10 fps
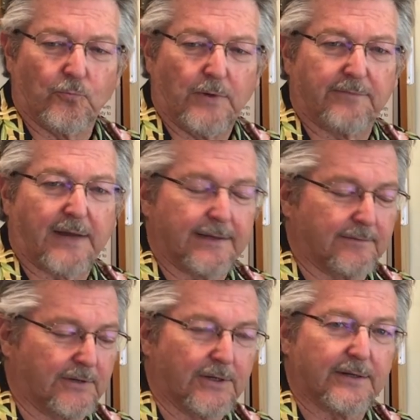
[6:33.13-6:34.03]
We've
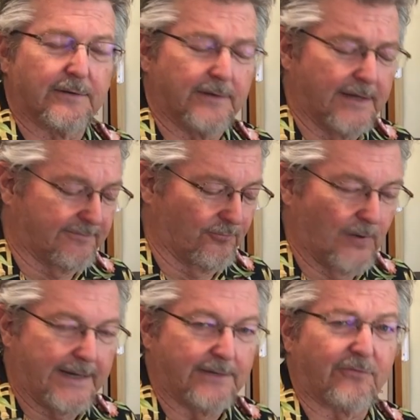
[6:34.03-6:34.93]
gotten good enough
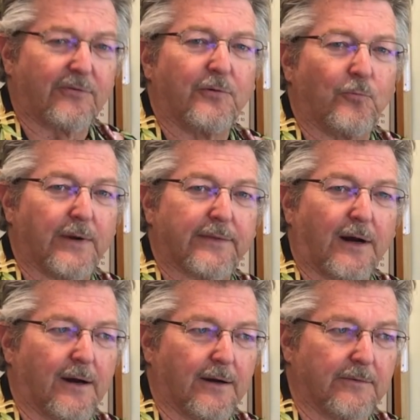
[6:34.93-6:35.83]
rates with
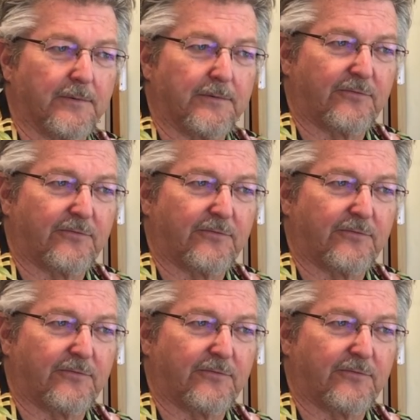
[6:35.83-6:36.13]
our